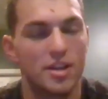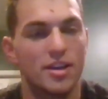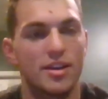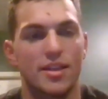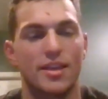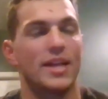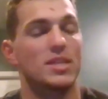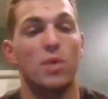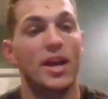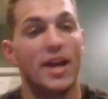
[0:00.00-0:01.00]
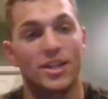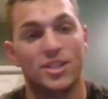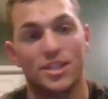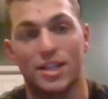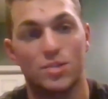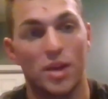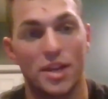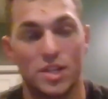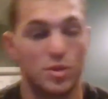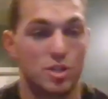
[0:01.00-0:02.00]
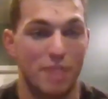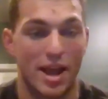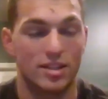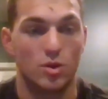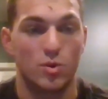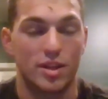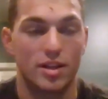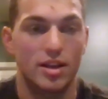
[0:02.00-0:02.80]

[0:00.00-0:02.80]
That's why that's why I switched back to Hoyt.